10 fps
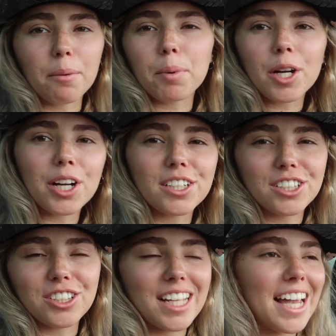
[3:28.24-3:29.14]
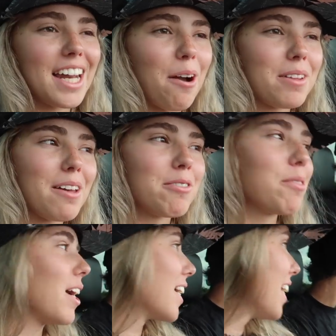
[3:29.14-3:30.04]
like burgers and just hanging out with
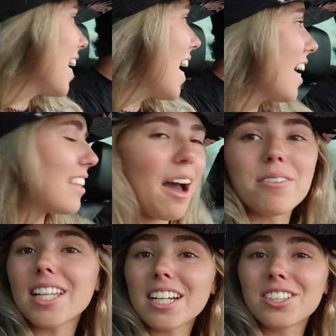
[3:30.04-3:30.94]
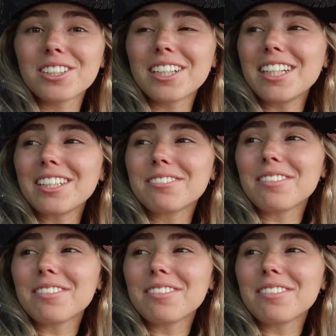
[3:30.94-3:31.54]
everyone. That was actually